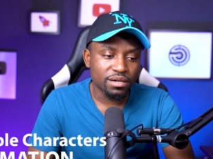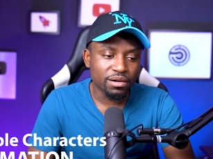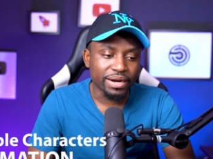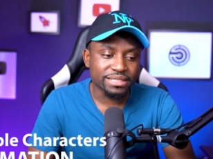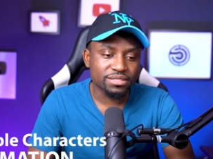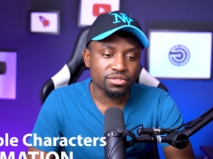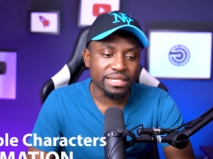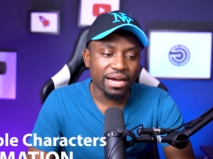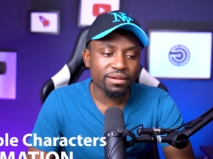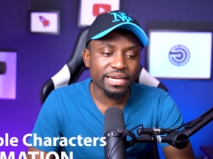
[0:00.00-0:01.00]
All right, so
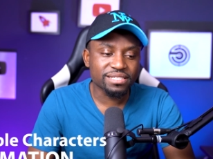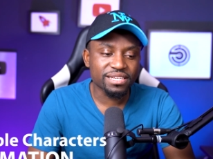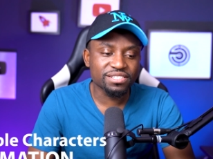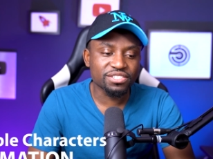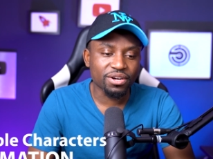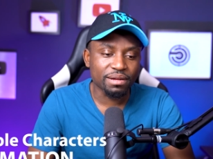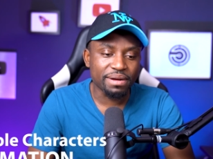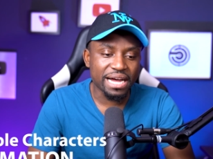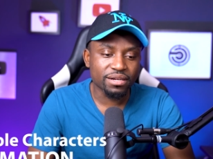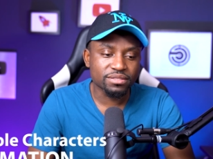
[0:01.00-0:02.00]
now next, let's talk
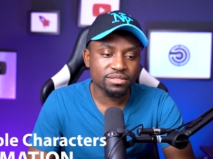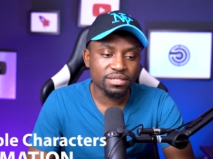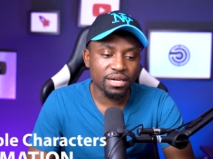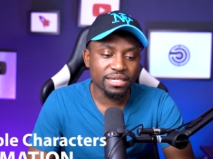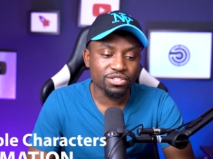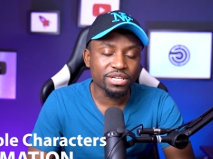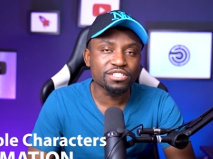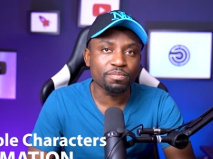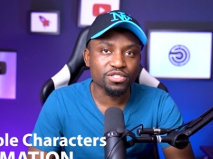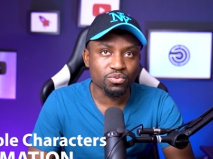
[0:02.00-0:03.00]
about, uh, it only
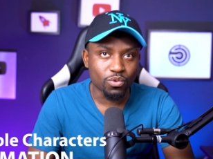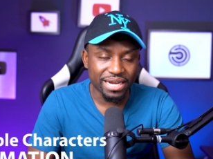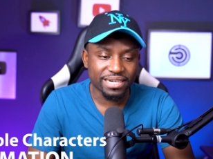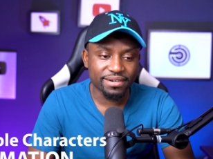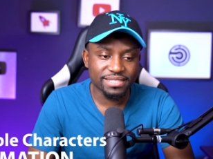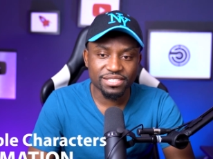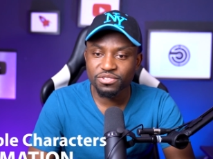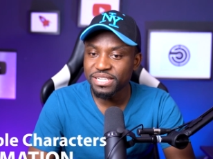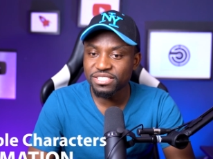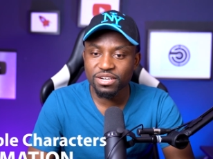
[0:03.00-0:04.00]
supports one character.
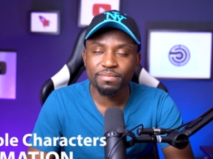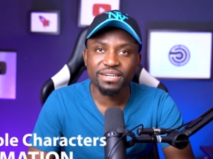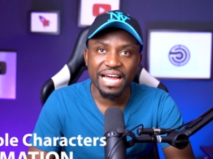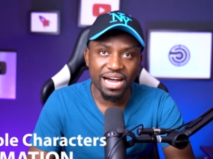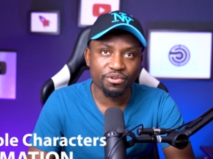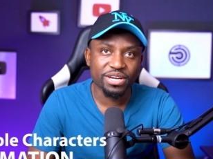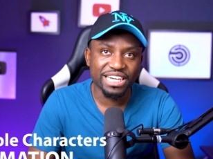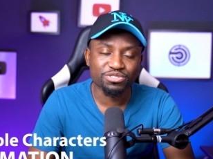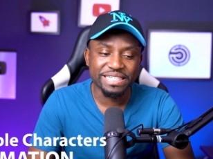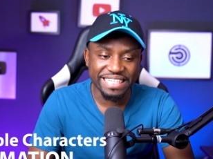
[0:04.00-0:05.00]
So let's talk about how you can
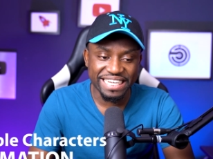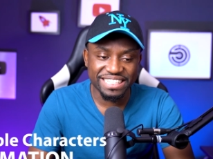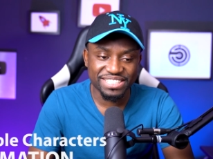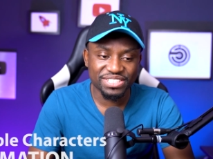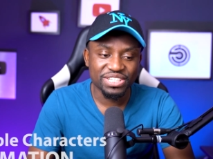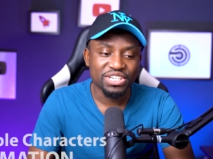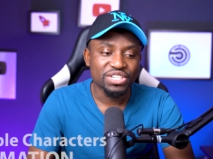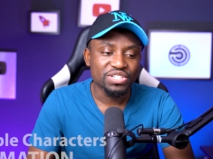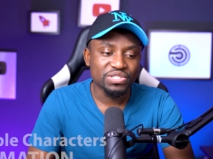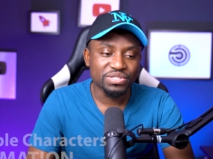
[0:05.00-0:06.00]
actually get this
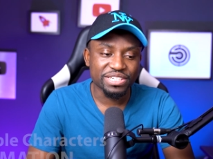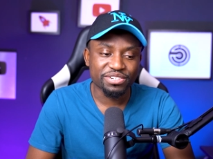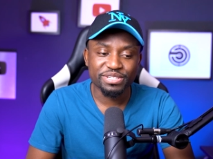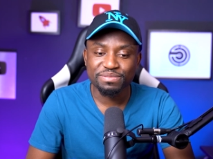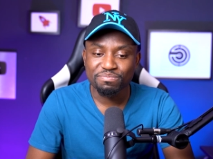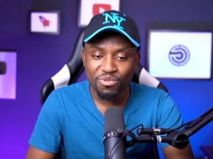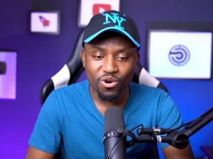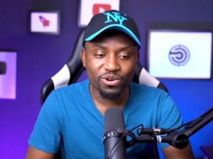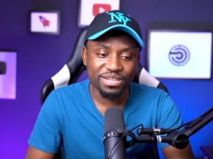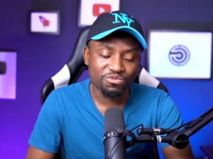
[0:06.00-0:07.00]
to generate
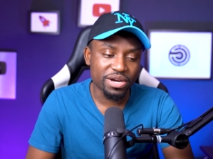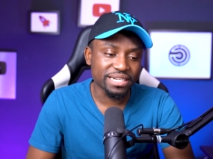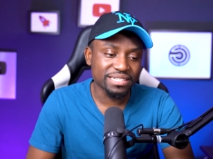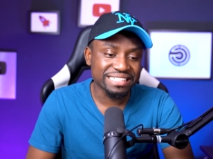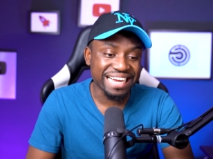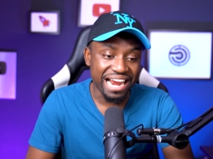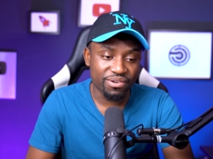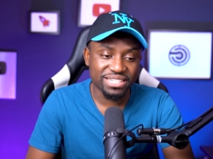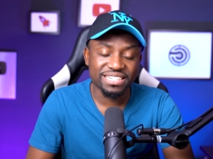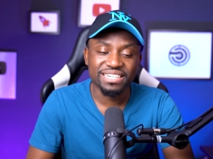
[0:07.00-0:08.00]
more than one
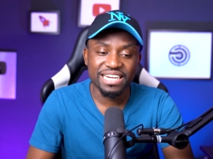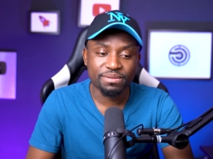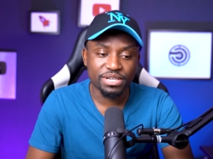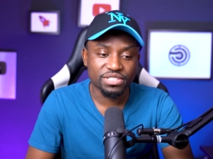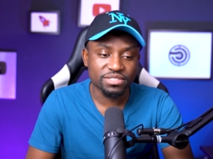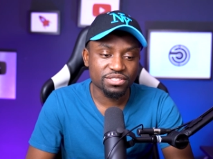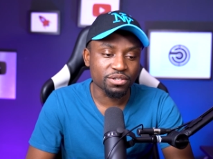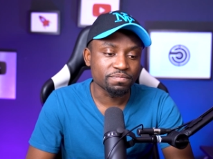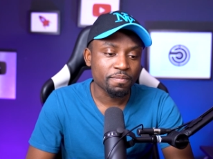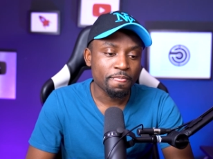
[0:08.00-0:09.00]
character animation.
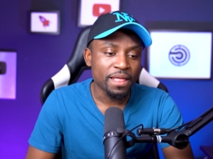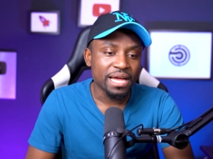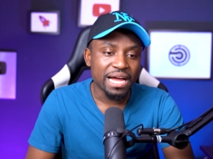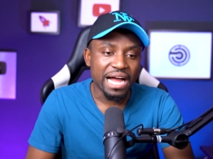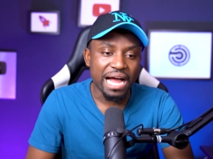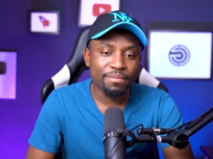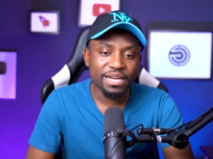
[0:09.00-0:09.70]
So I'm